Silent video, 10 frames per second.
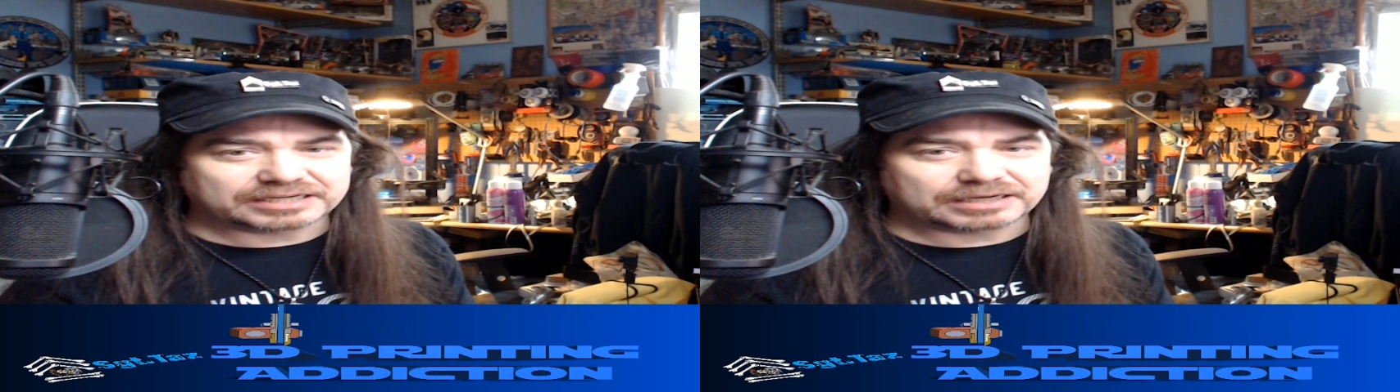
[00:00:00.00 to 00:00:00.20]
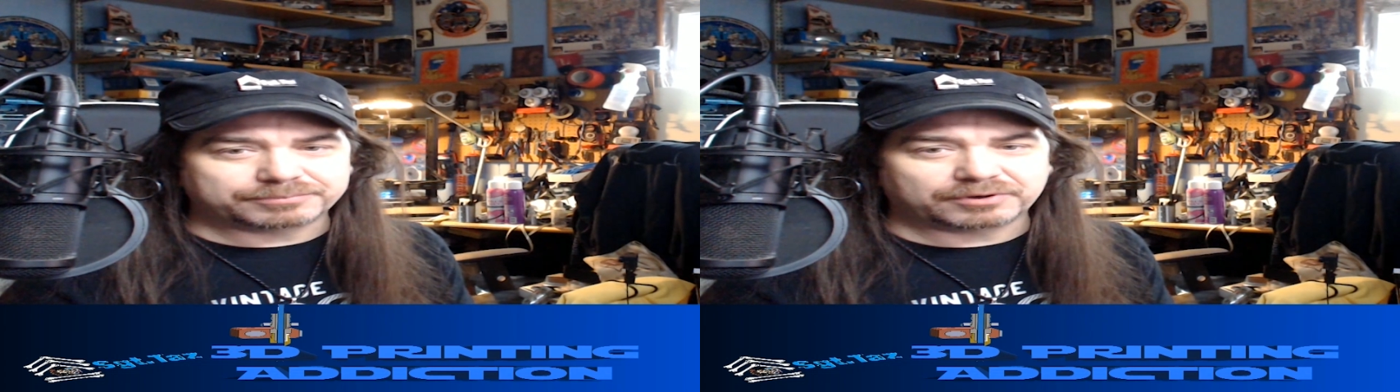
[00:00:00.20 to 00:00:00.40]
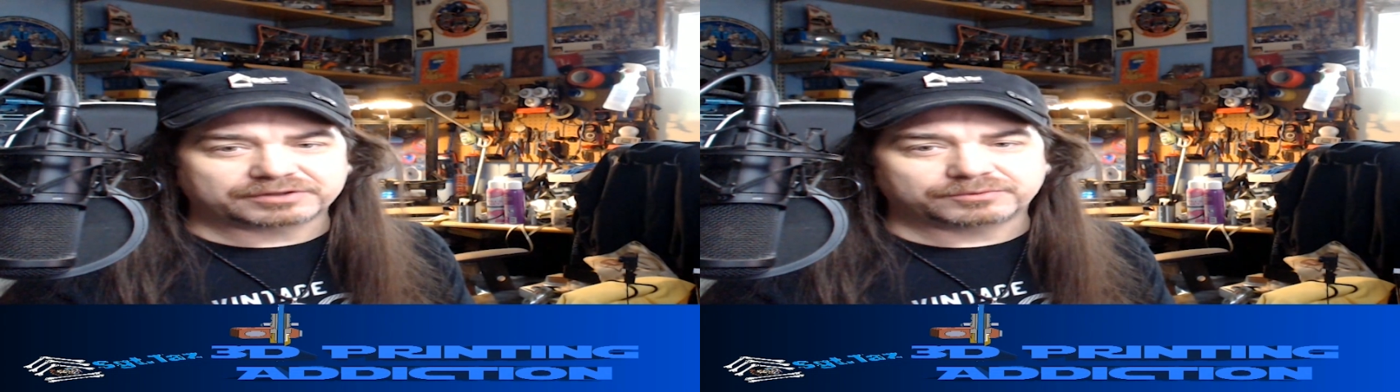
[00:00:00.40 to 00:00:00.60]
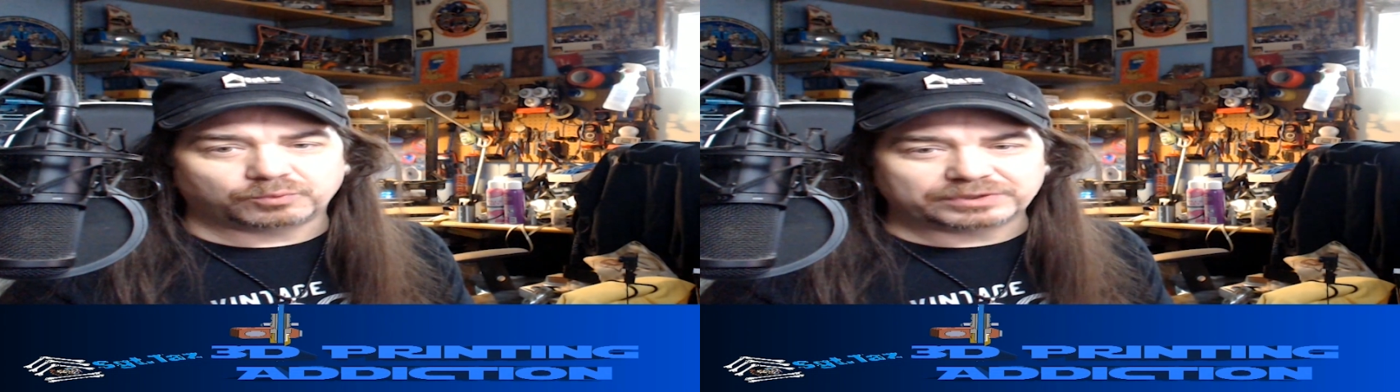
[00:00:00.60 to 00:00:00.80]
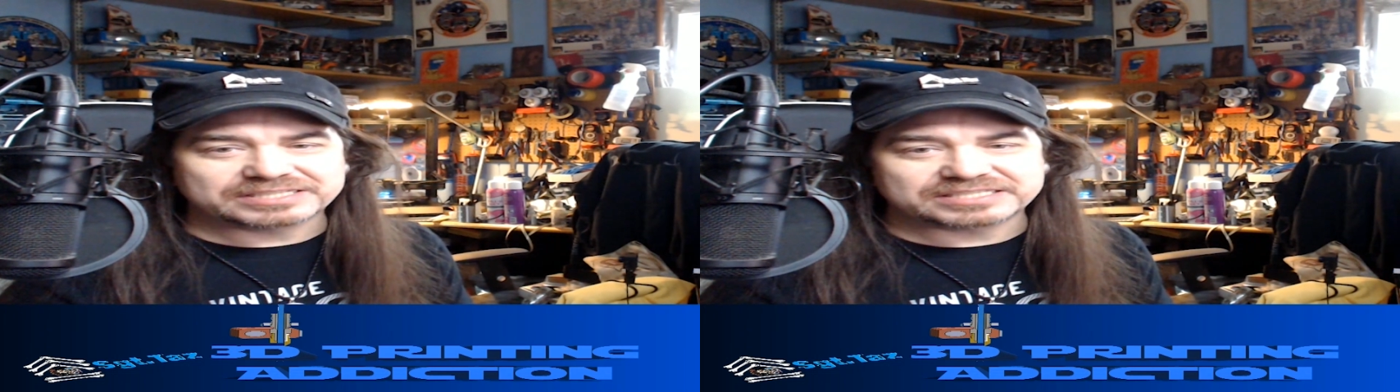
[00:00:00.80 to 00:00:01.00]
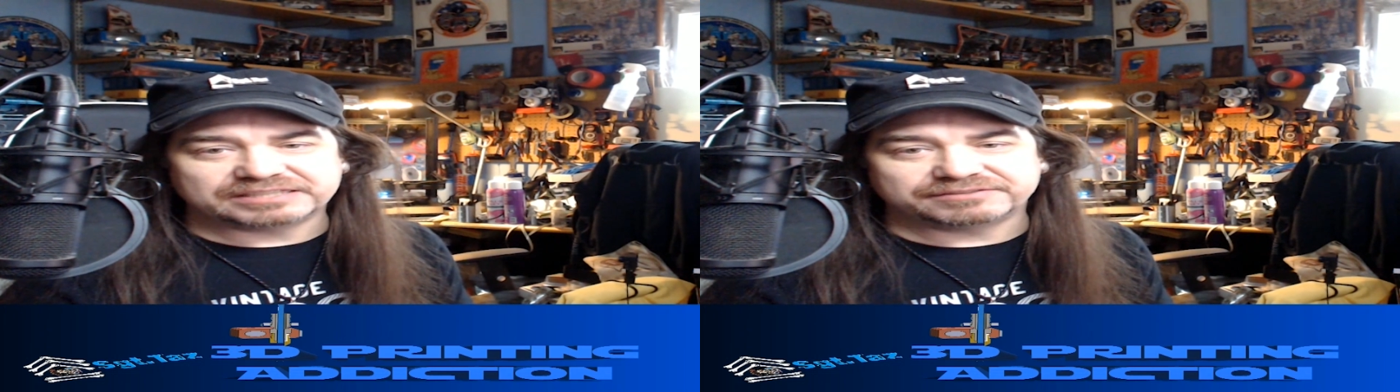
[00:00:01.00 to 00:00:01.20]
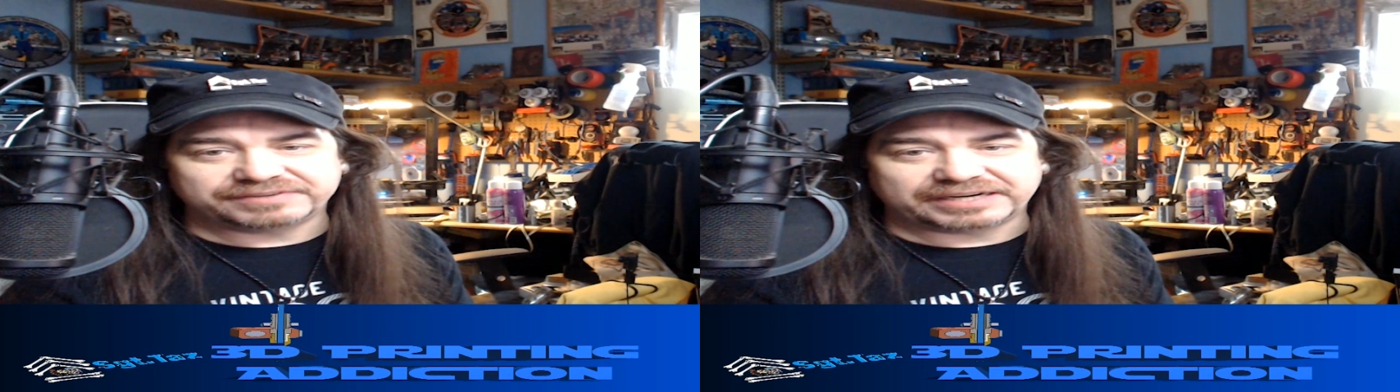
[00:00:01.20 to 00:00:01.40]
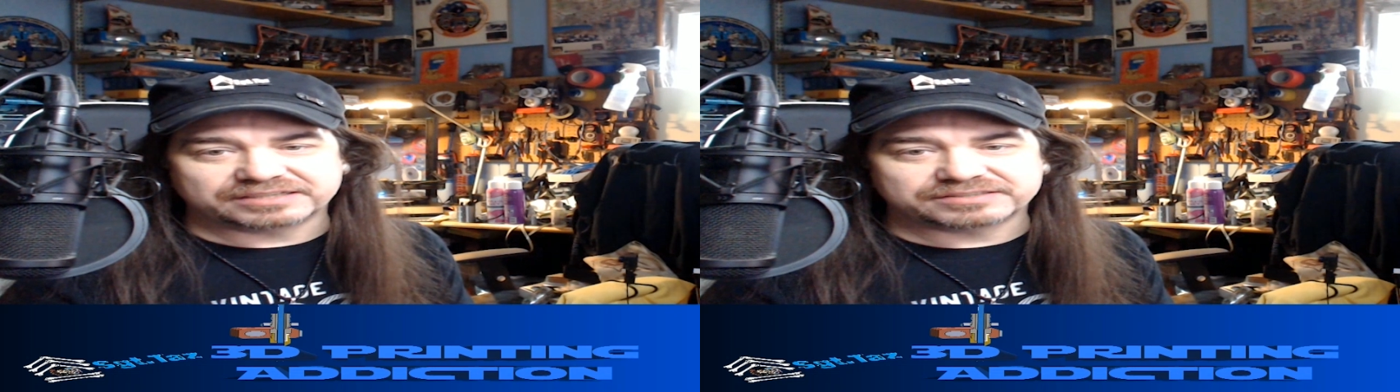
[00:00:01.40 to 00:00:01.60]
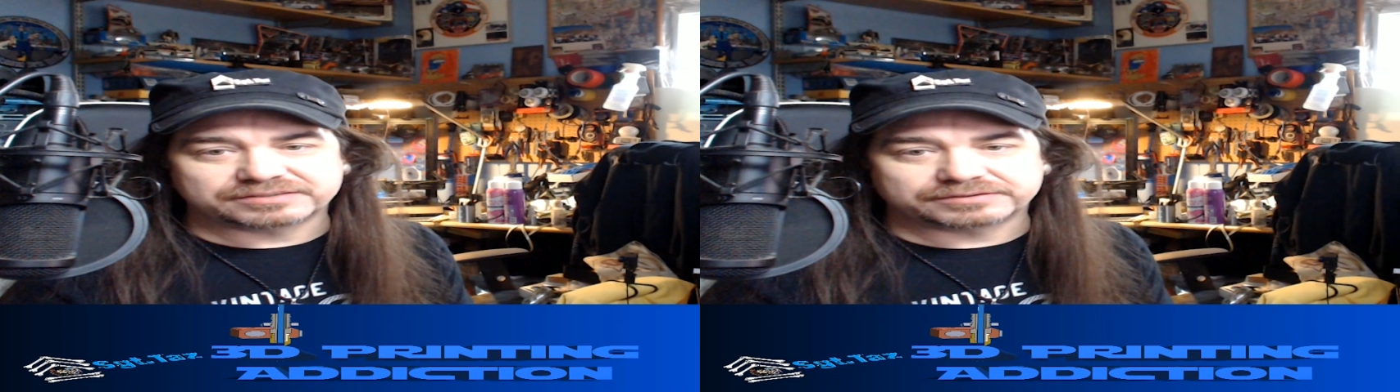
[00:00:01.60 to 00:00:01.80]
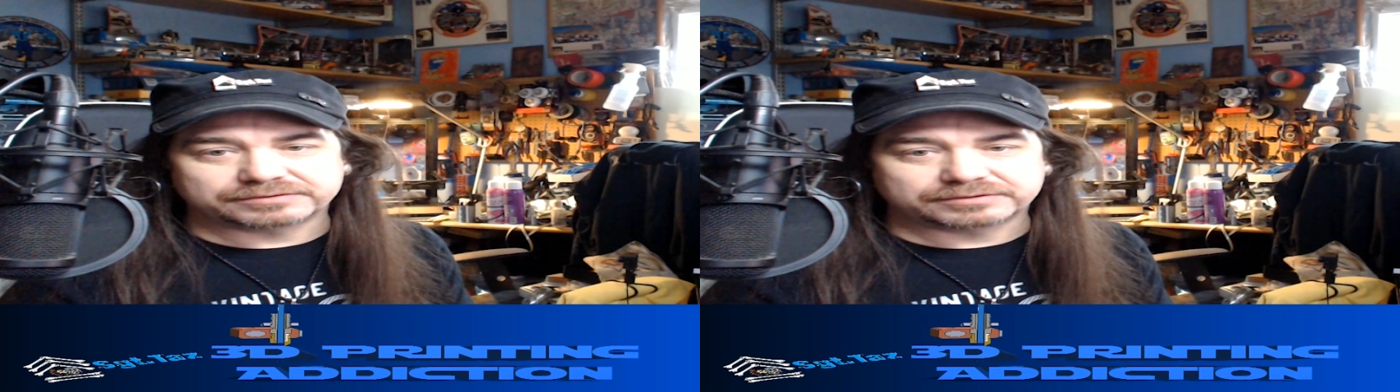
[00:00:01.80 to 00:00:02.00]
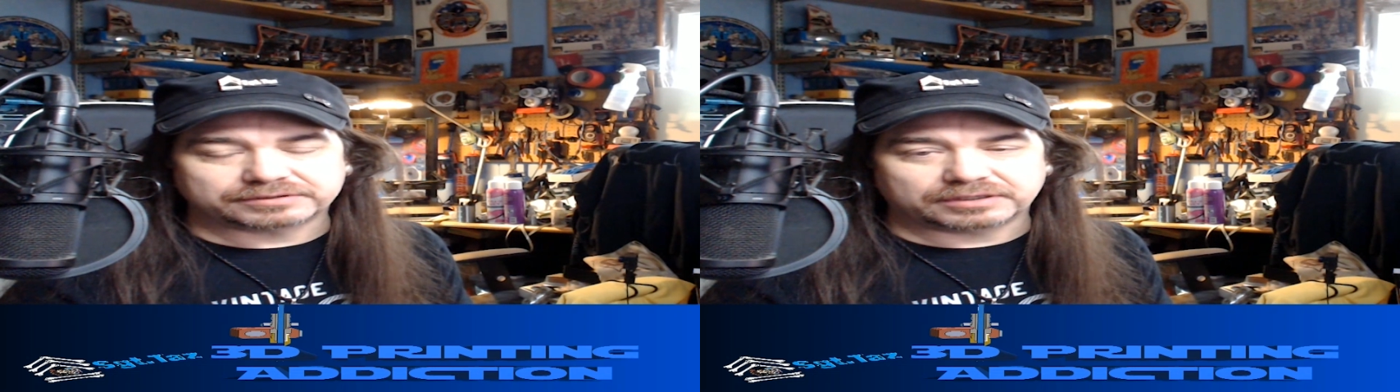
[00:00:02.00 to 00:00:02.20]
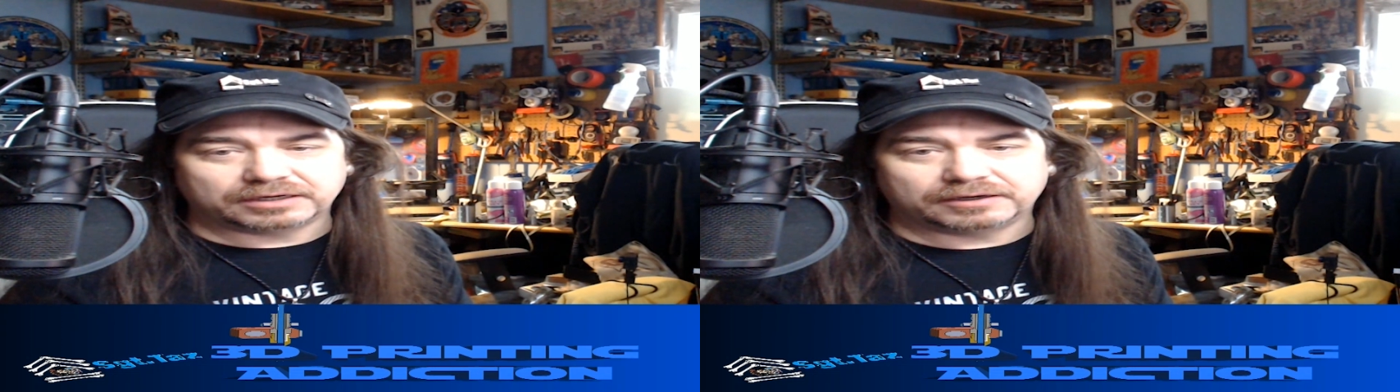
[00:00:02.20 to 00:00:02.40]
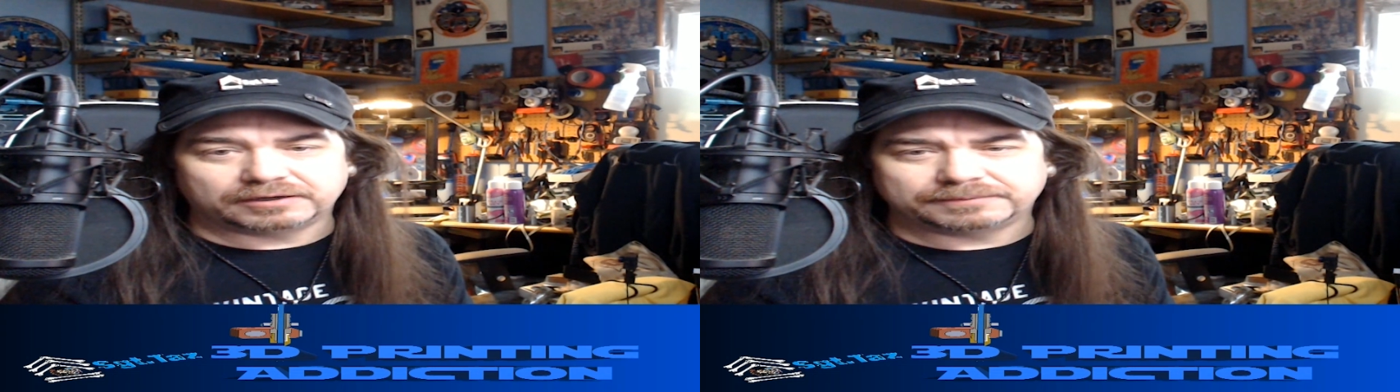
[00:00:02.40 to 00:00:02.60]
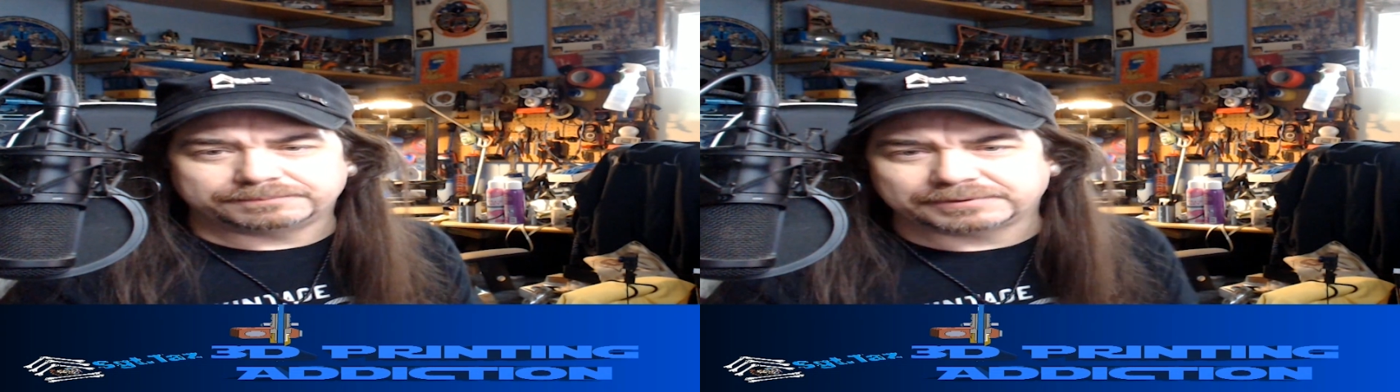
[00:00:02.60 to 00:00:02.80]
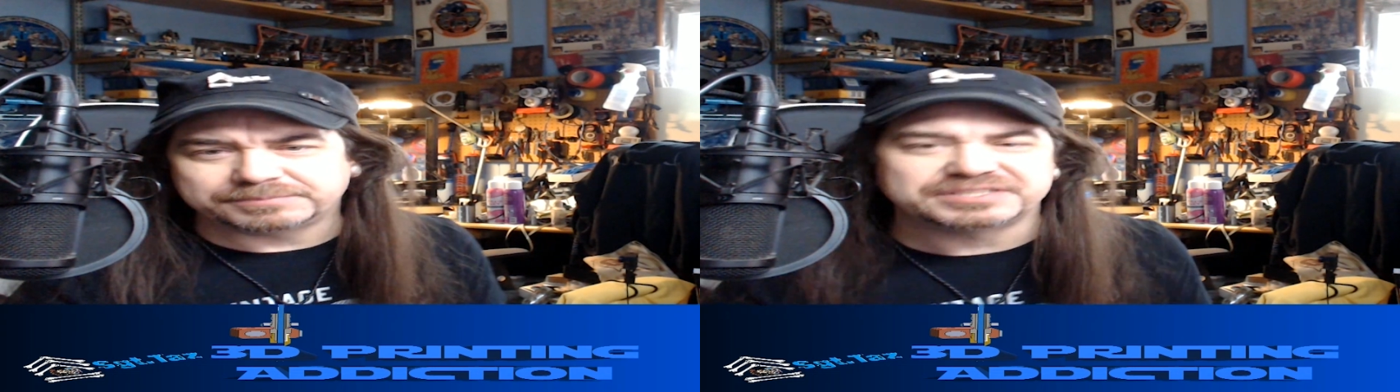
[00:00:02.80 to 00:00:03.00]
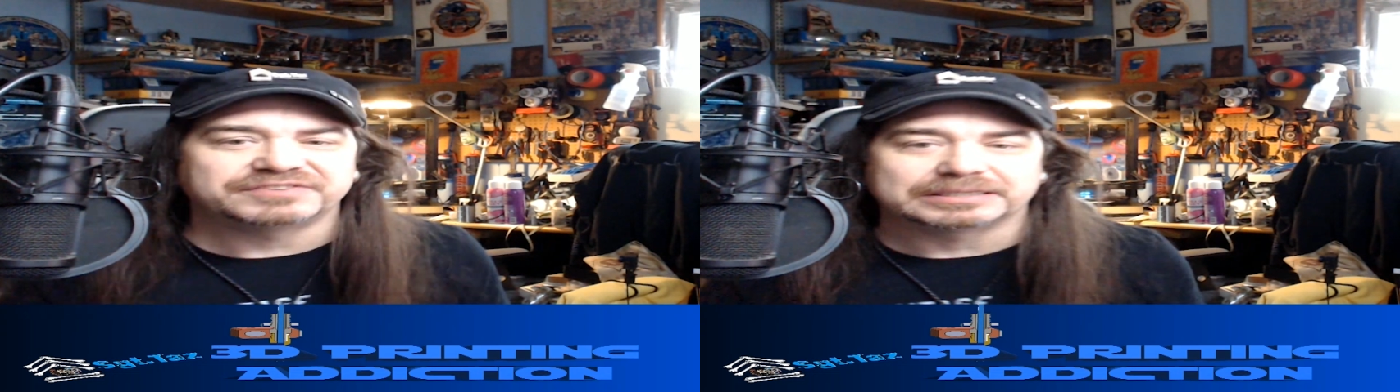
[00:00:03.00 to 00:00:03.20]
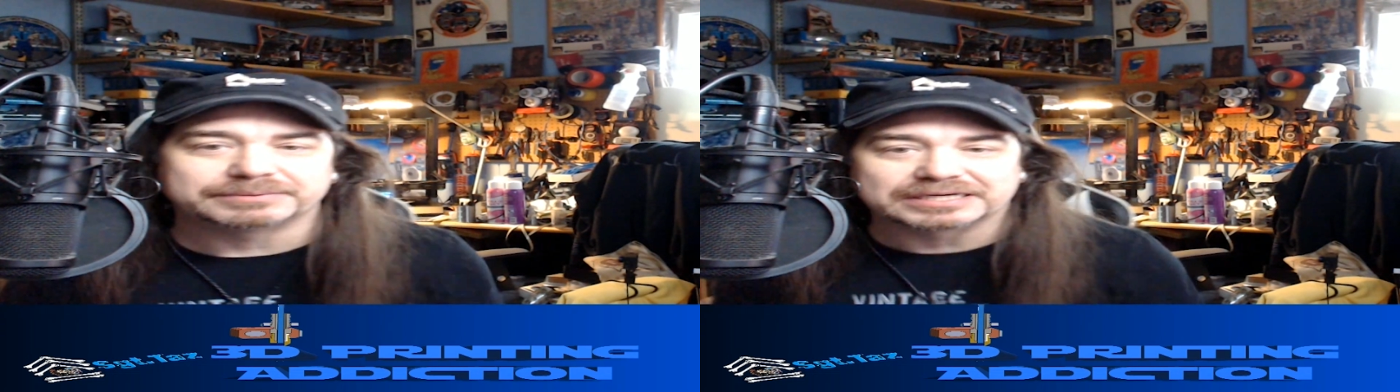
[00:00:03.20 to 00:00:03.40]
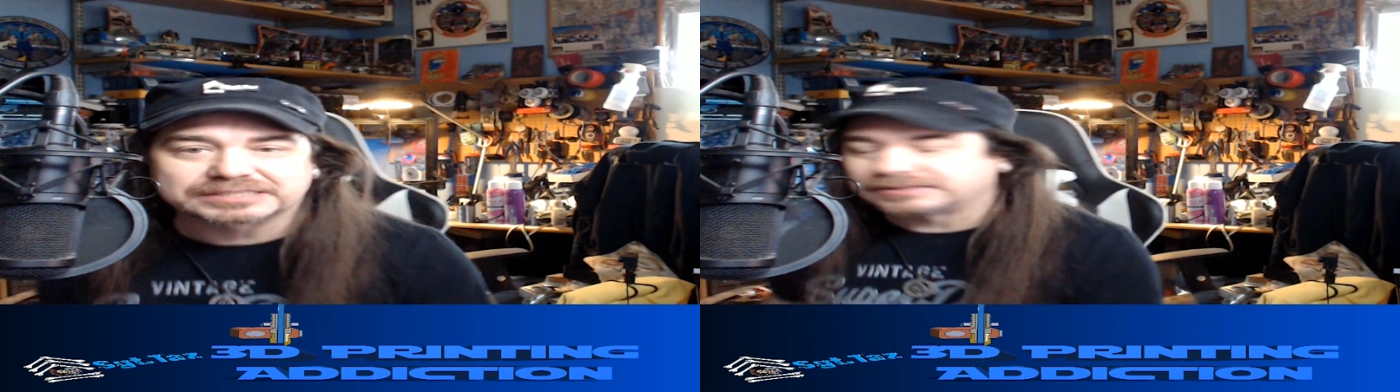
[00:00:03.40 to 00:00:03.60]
I bought Winsen fans. Let me see if I got the box.